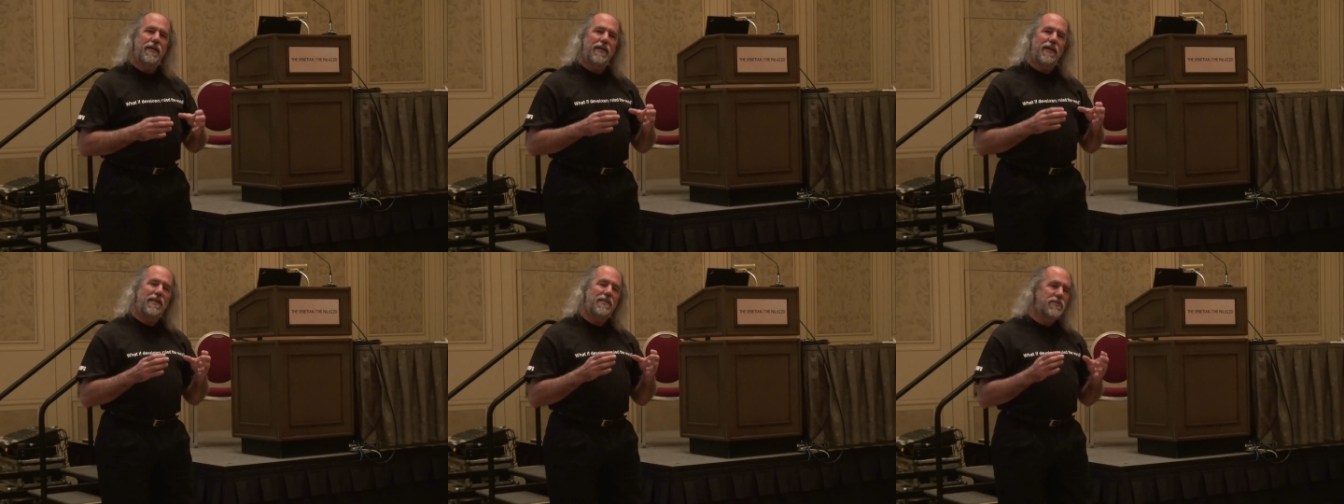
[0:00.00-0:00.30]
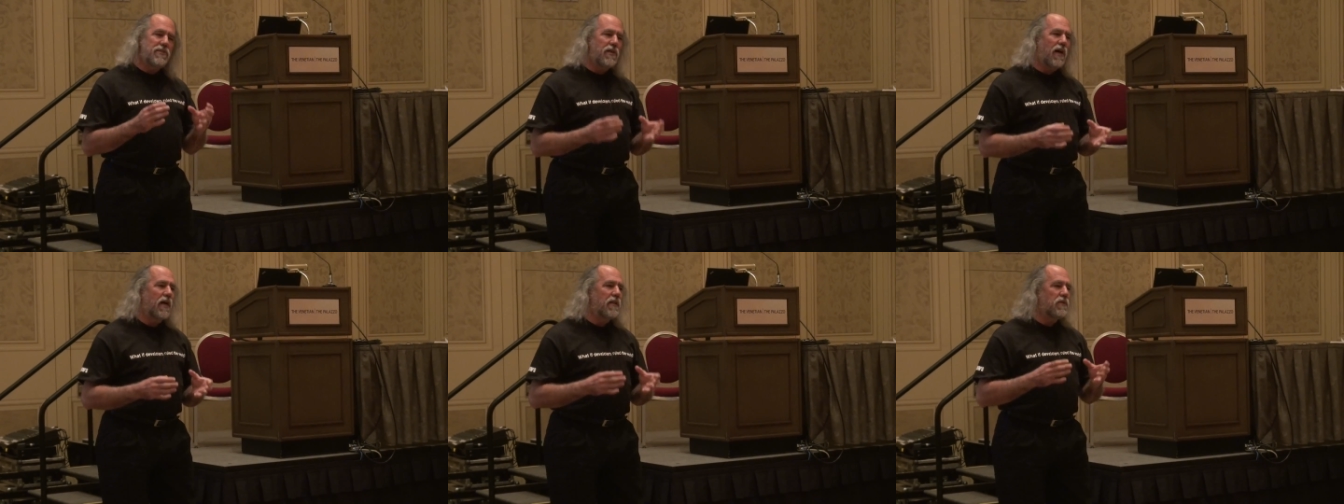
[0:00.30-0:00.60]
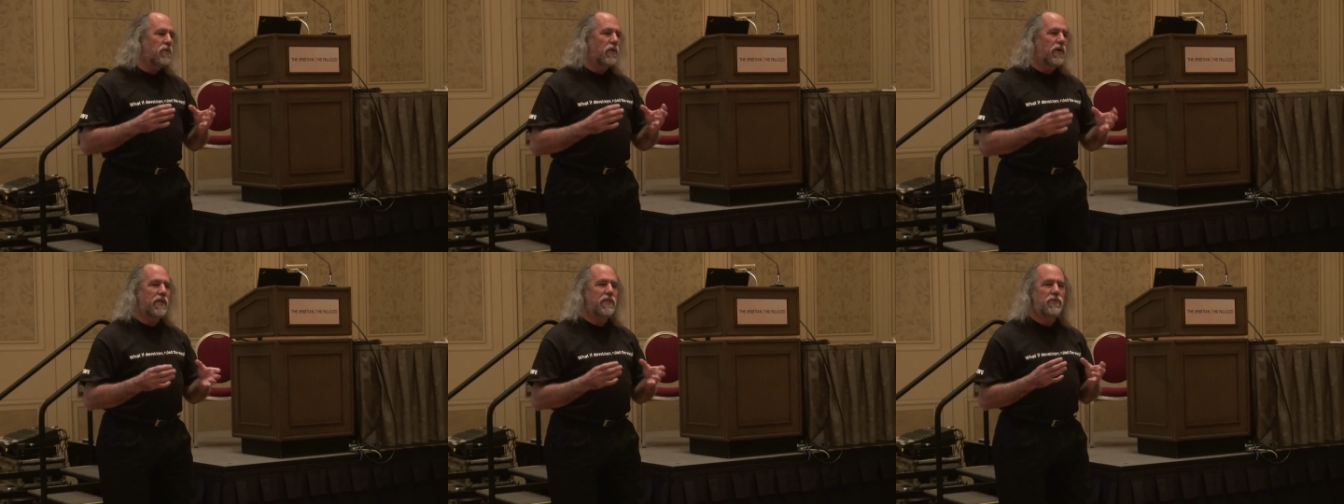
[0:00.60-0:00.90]
is
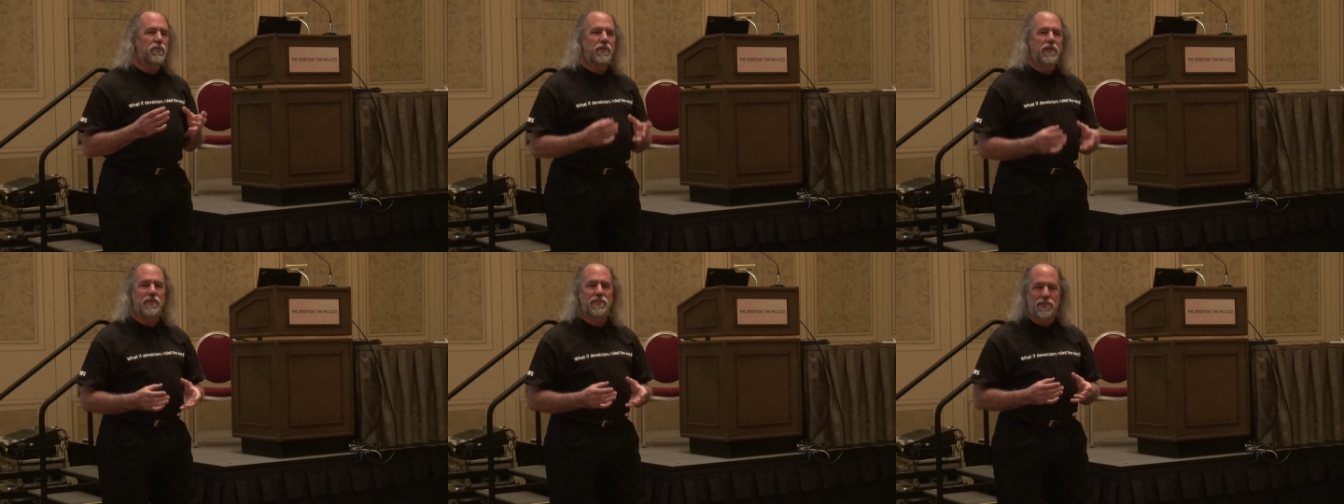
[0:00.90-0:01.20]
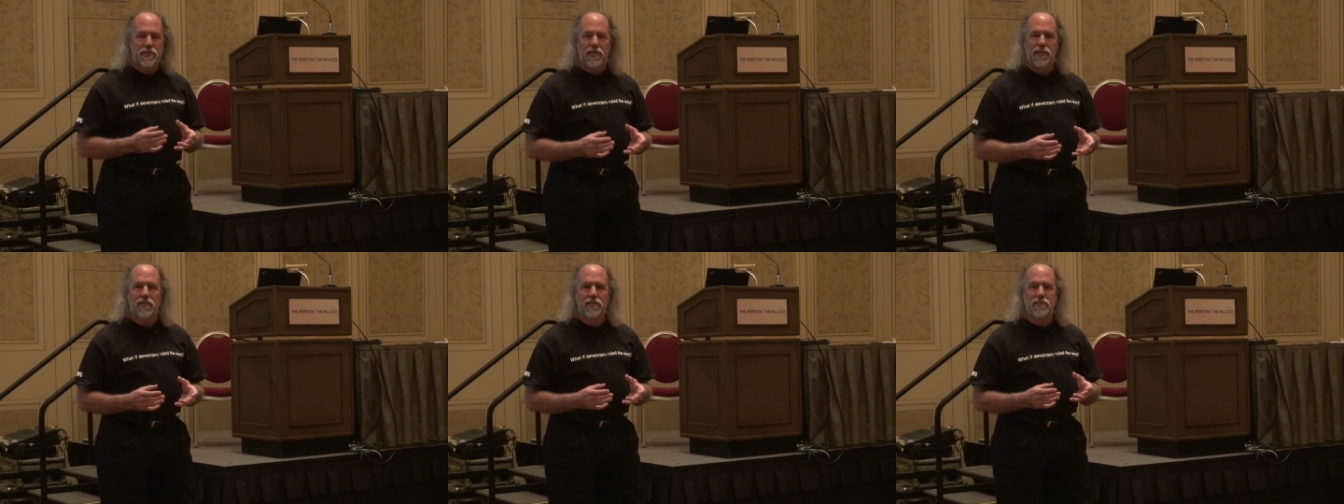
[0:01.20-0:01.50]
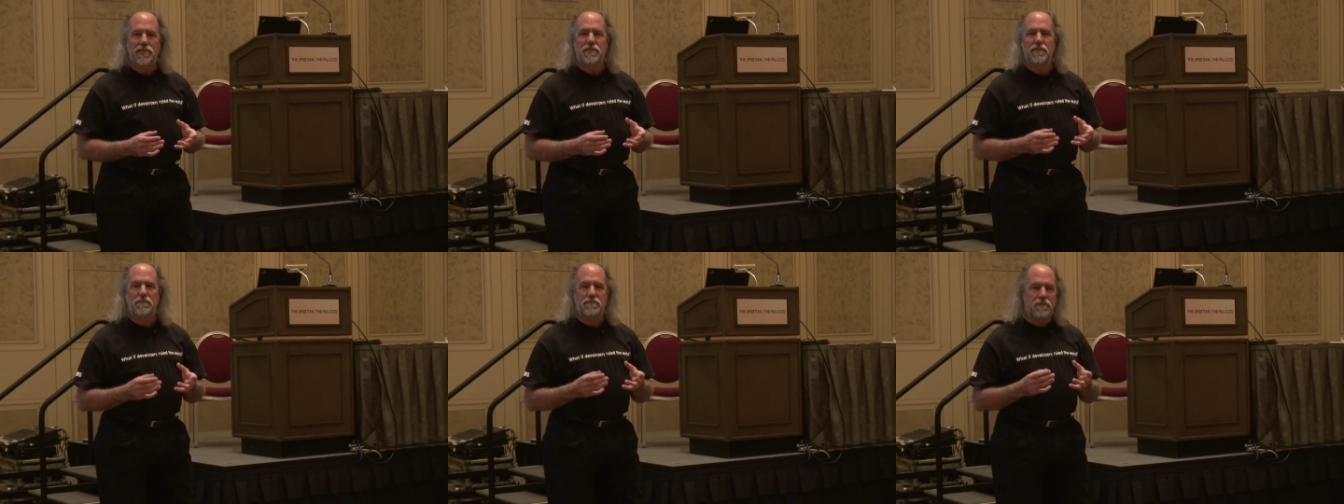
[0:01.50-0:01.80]
not going to
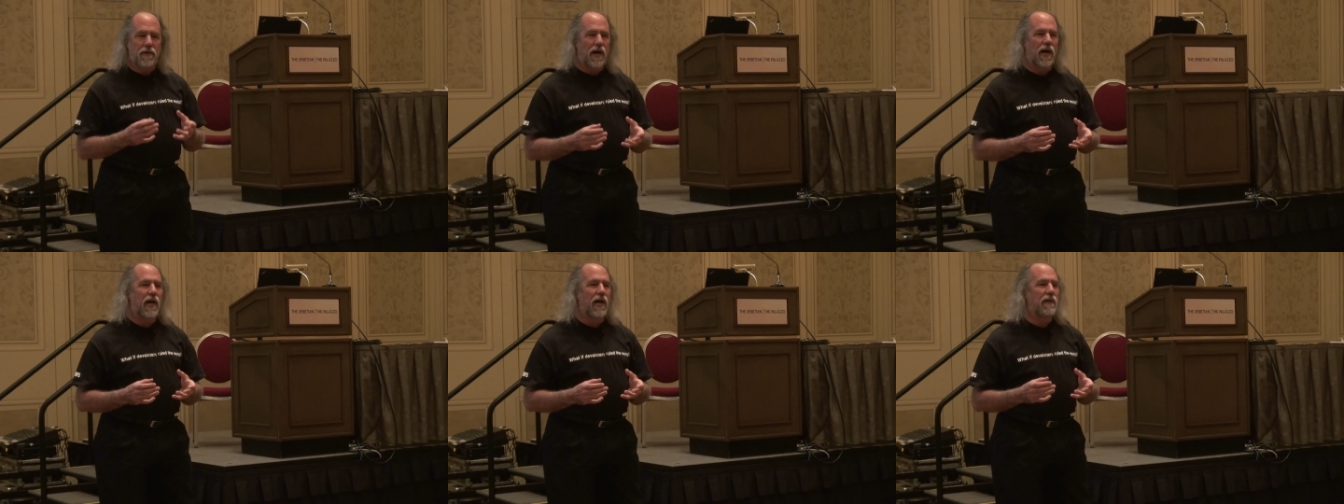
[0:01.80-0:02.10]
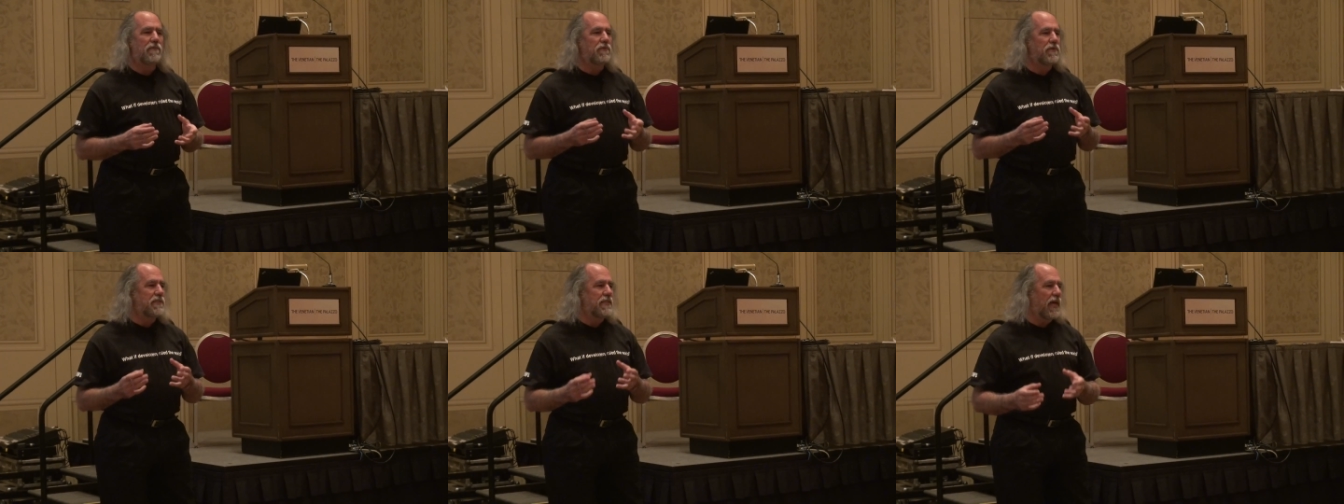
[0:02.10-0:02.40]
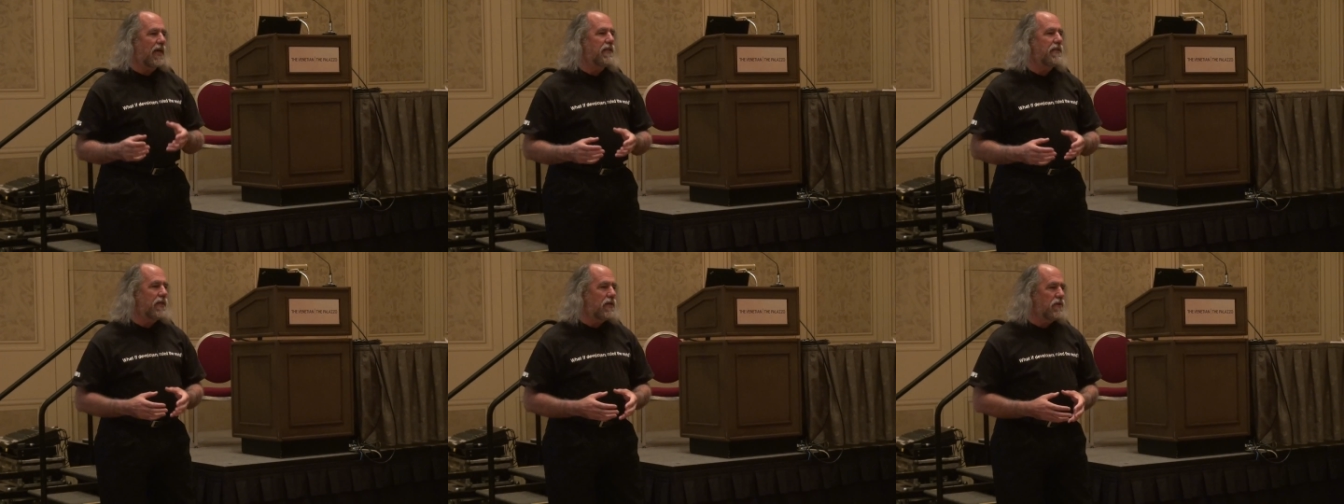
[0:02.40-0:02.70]
exist 5 or
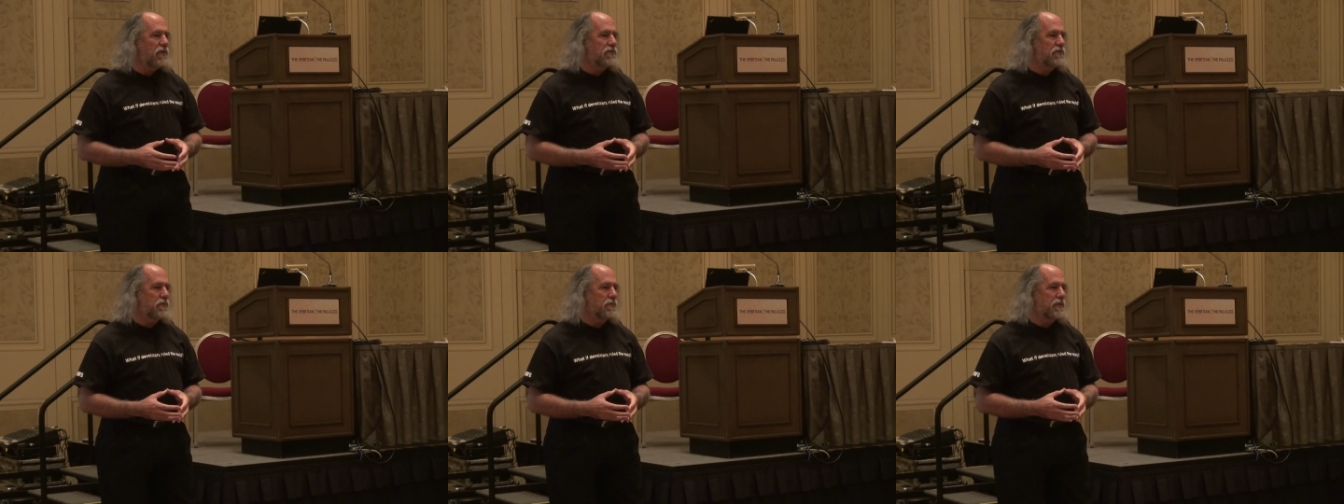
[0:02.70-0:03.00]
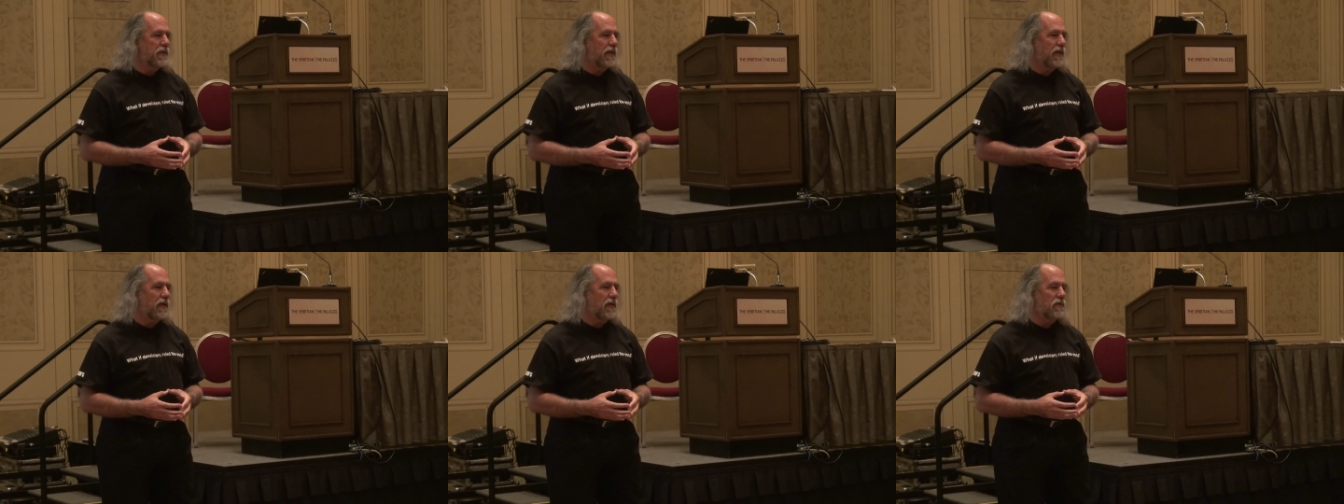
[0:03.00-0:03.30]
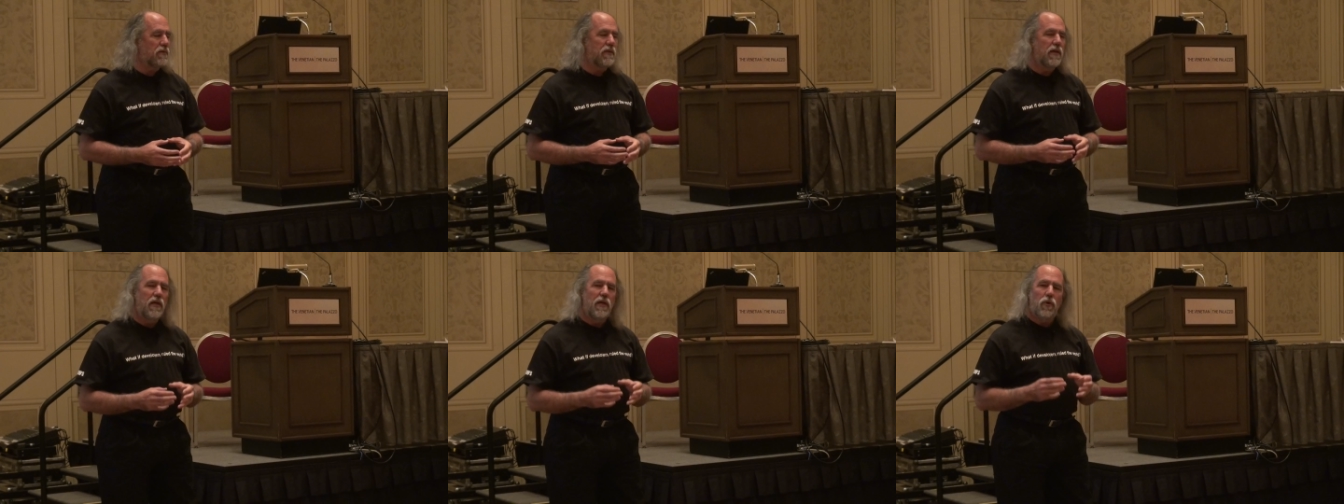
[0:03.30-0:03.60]
10 years from
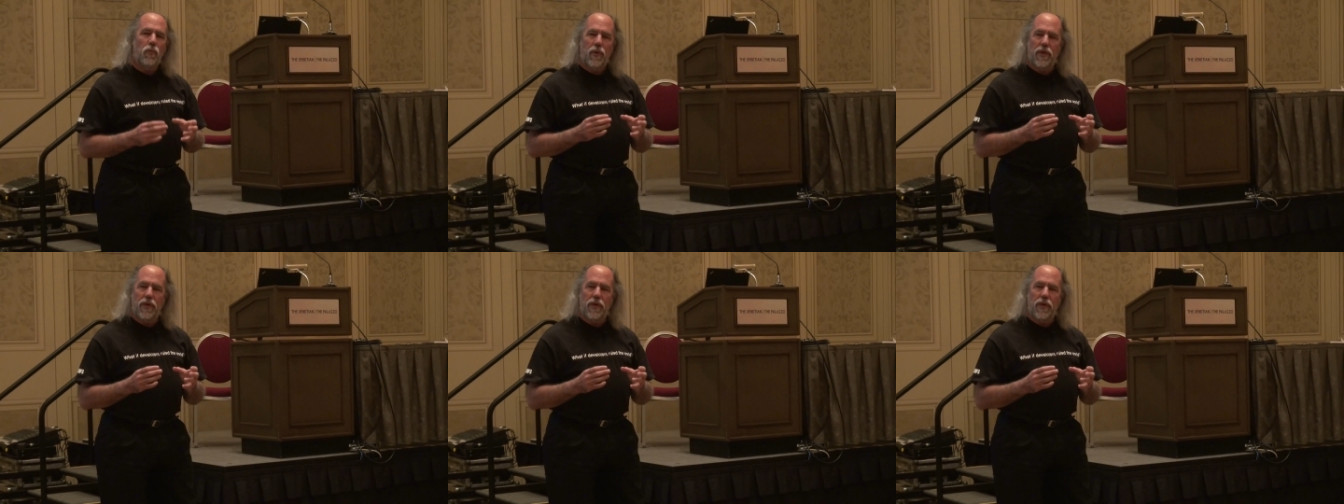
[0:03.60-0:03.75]
now.